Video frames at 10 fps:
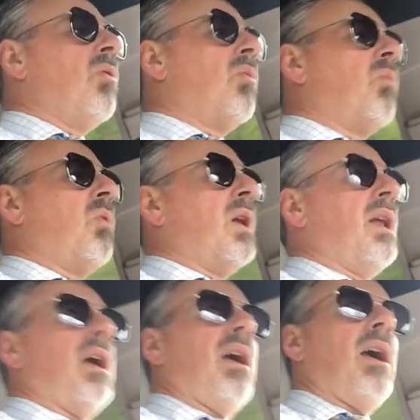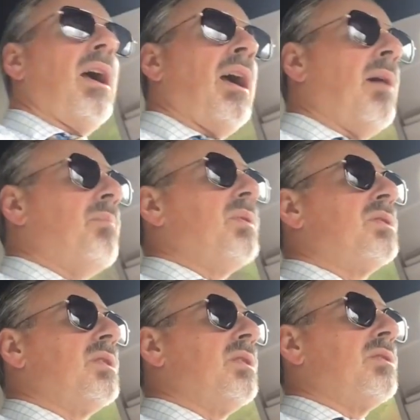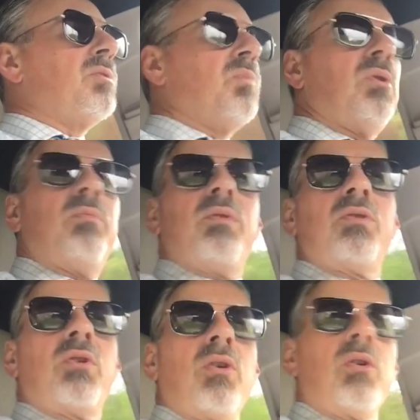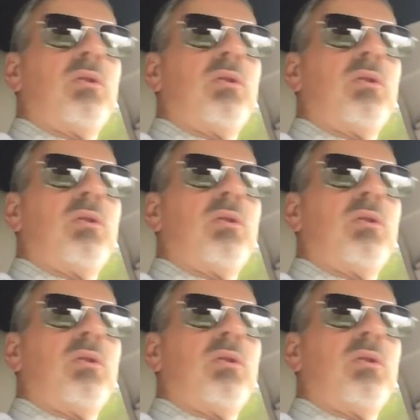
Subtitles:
what happens is, we start,